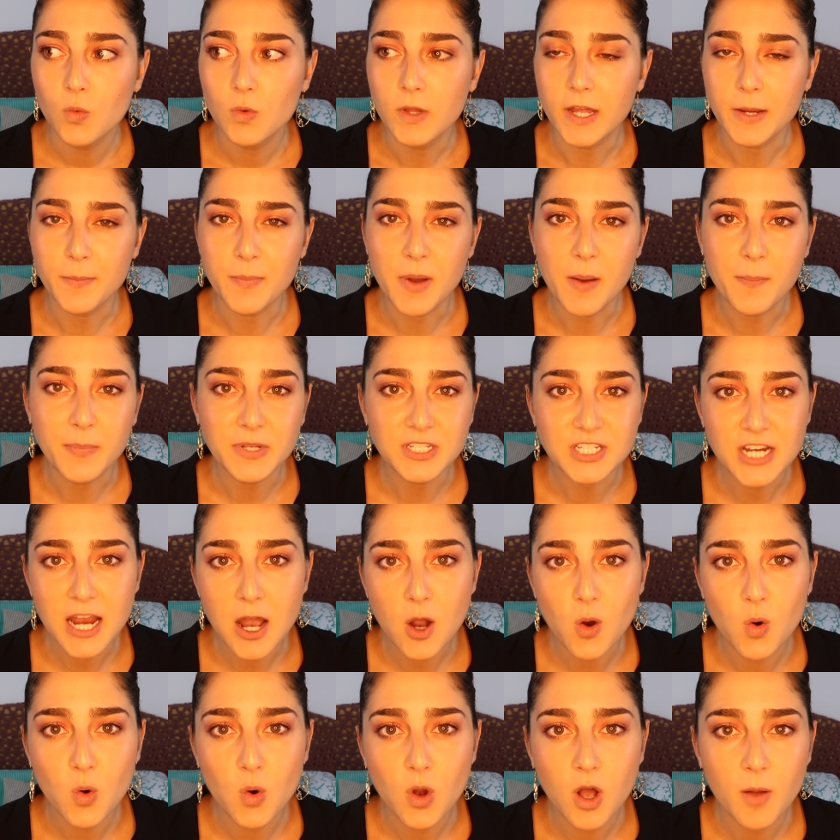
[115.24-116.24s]
Like puppy
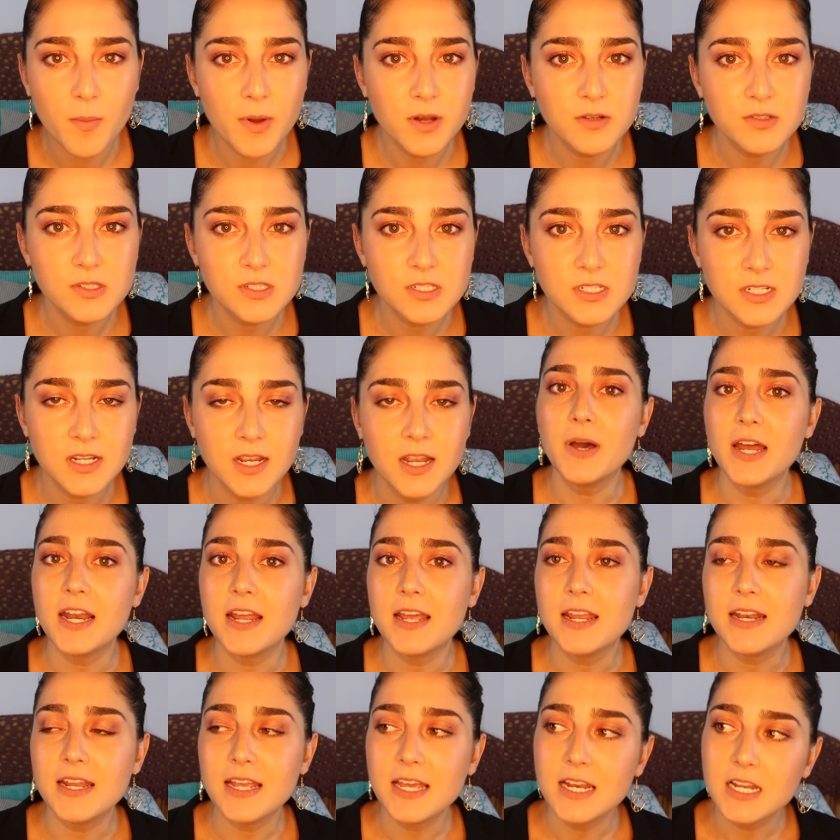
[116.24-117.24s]
chow almost. But
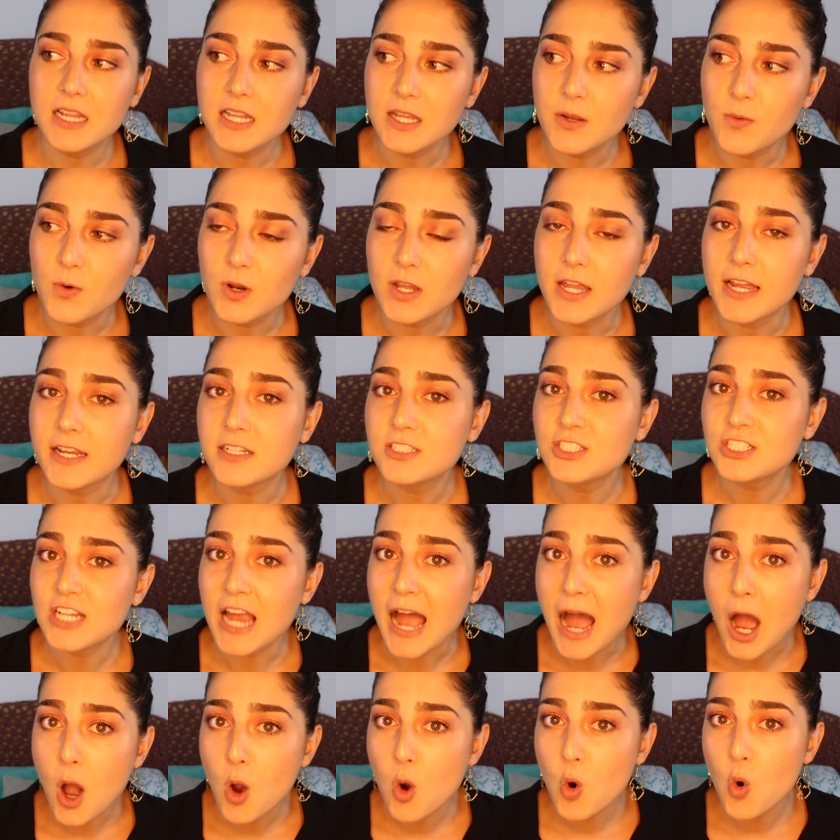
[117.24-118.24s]
in Italy, we're like
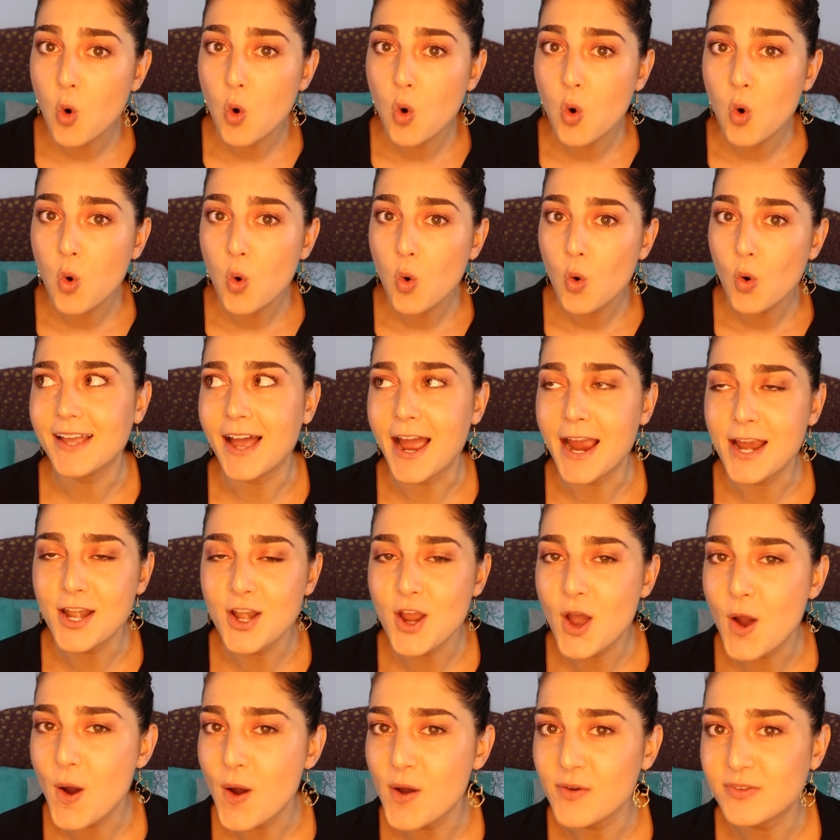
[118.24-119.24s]
ciao. I
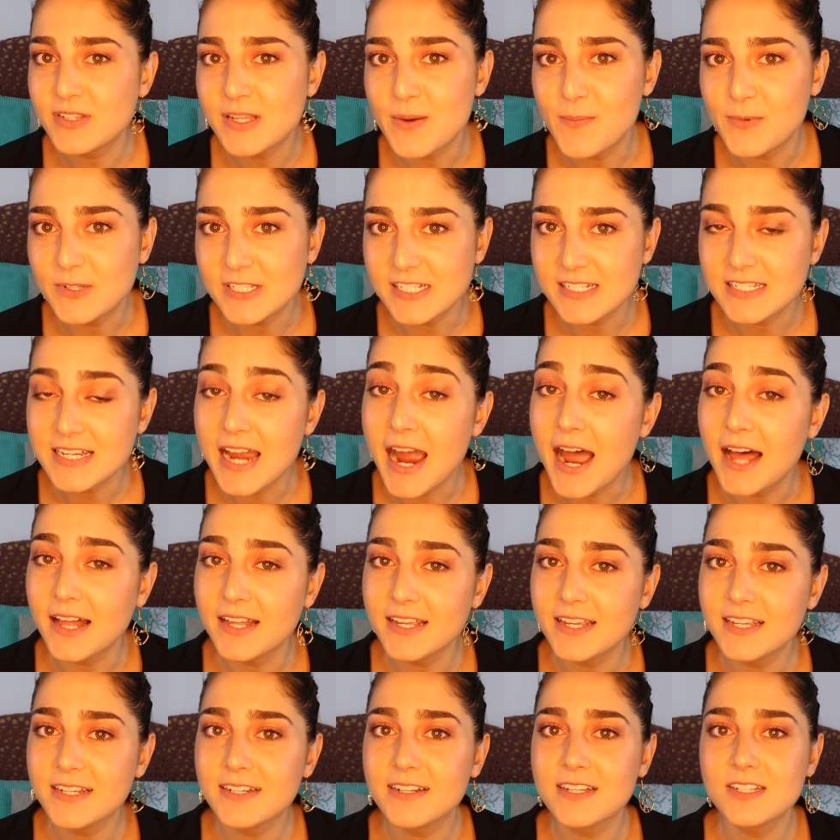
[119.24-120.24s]
know if someone's
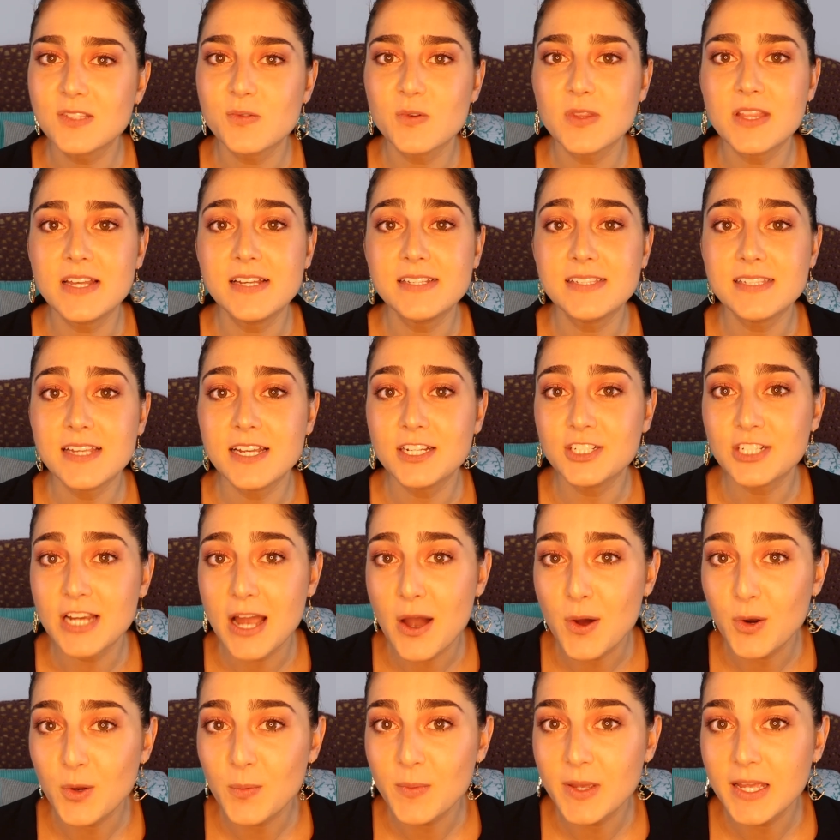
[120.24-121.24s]
Italian, because when they say
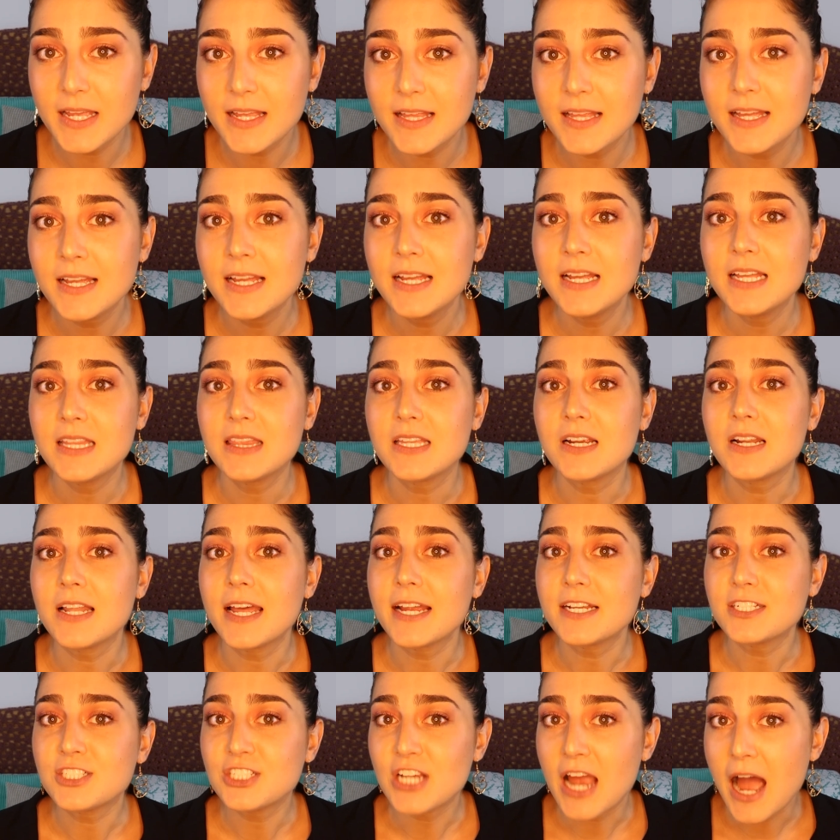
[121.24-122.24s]
ciao to me, they're
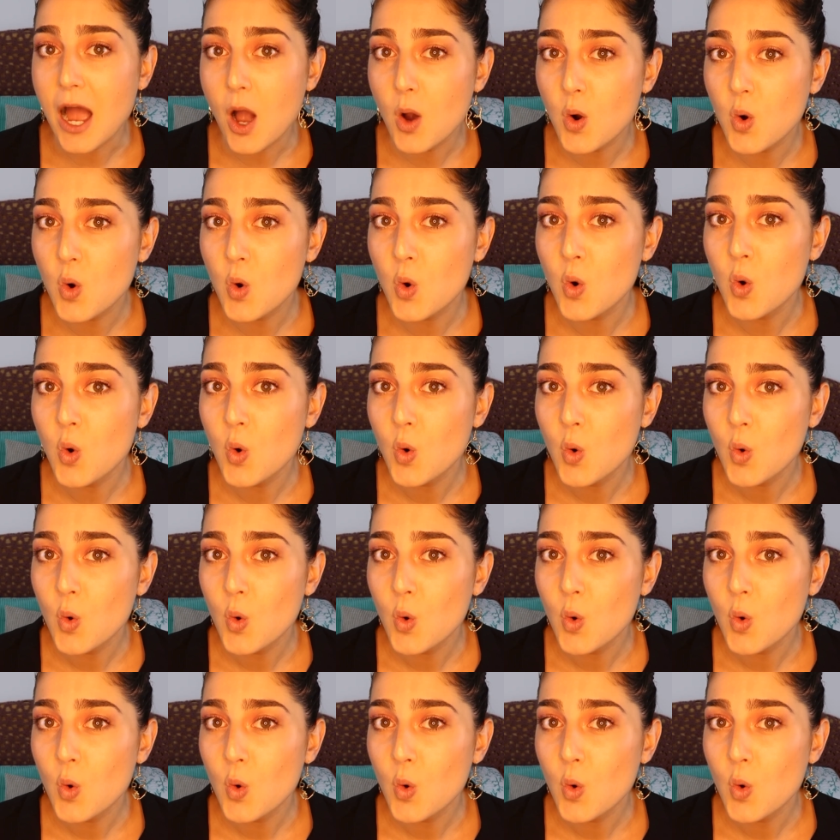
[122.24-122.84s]
like ciao.